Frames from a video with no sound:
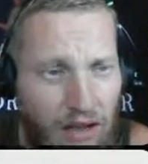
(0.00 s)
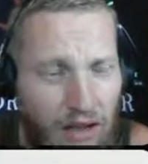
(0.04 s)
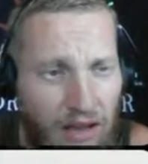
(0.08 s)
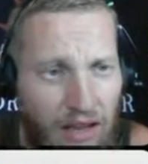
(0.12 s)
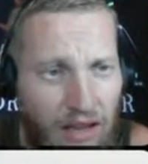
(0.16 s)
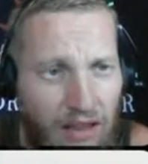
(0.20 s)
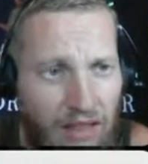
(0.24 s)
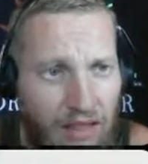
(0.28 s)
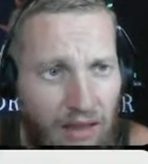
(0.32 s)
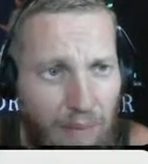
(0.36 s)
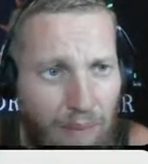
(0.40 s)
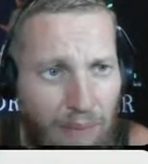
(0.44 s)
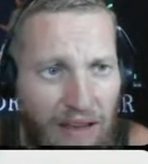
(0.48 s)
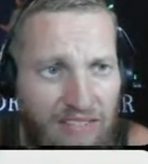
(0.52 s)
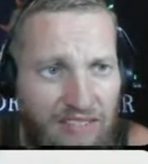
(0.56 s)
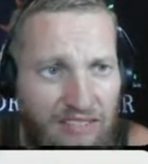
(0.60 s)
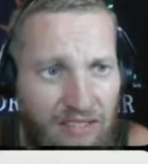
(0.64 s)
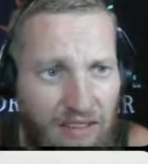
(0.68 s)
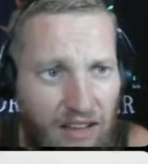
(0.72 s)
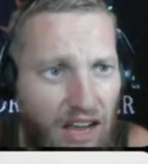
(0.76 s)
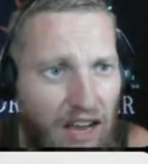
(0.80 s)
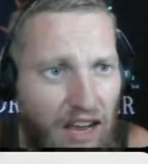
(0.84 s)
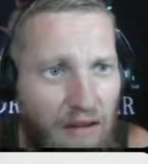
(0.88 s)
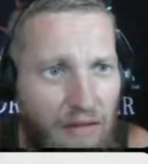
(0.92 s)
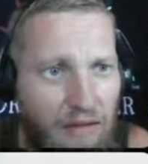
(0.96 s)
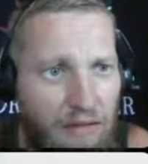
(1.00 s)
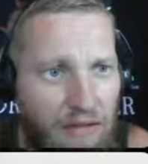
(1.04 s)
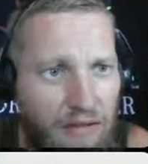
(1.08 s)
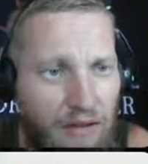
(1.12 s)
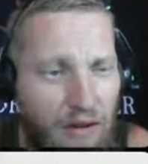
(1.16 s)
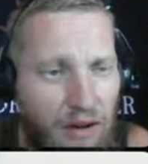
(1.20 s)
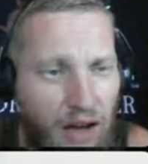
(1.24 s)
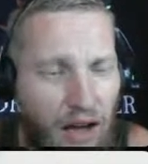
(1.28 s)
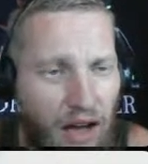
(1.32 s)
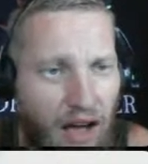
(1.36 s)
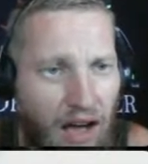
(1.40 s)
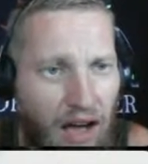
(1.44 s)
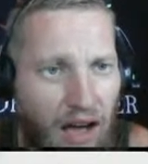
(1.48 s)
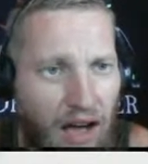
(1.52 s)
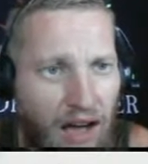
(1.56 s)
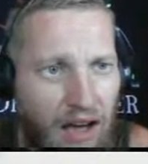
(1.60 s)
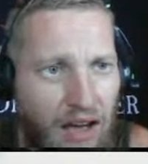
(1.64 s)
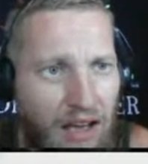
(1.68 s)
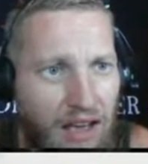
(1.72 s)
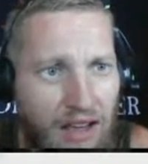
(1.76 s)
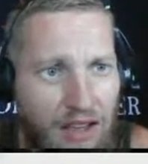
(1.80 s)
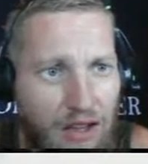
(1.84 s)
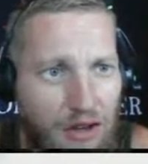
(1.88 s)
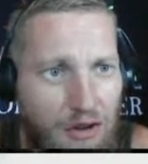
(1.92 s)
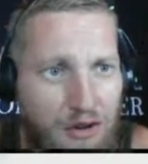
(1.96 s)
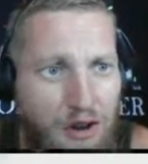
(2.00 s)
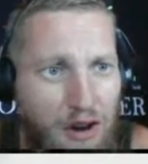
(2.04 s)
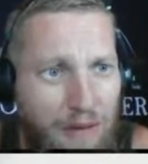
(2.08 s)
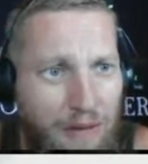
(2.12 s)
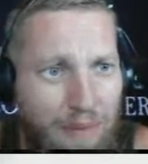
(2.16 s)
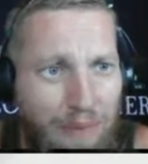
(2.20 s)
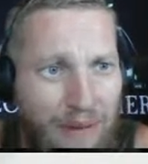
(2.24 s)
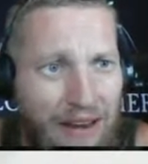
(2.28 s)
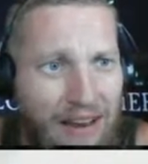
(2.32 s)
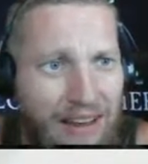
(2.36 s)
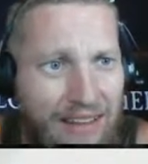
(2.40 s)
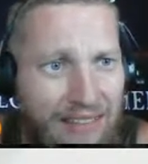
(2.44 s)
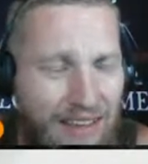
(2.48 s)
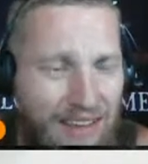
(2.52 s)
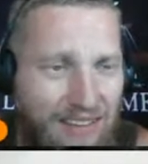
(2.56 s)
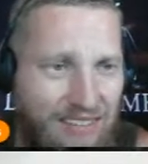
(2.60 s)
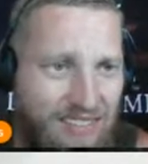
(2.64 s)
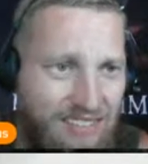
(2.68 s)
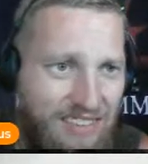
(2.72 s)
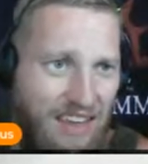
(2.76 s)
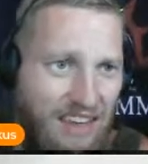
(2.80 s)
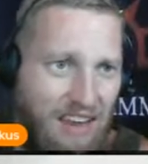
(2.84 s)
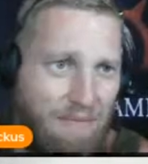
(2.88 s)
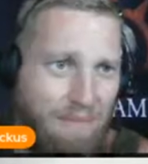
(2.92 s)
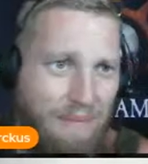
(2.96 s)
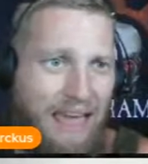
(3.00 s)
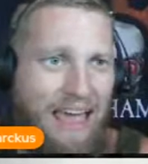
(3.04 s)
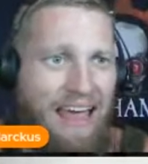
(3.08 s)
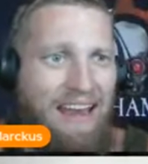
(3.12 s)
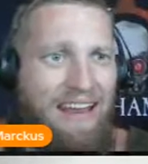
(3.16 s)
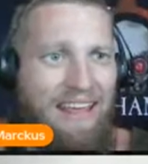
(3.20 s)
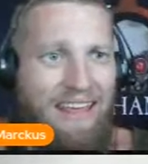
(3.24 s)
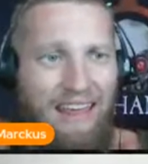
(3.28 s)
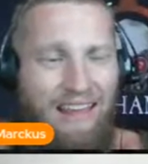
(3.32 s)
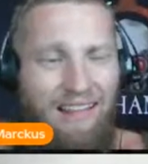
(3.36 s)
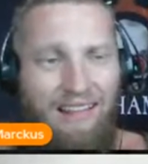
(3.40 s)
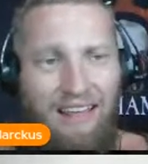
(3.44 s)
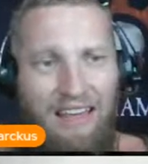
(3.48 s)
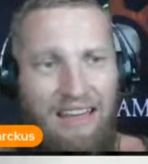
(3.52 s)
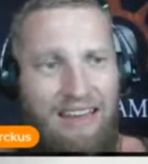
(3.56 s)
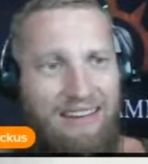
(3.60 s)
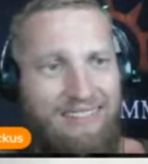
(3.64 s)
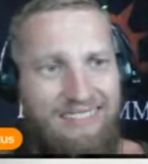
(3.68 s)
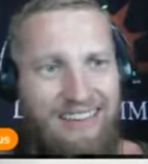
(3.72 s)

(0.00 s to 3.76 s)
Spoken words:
the best life. You could have been in this thing, manning it. Like it's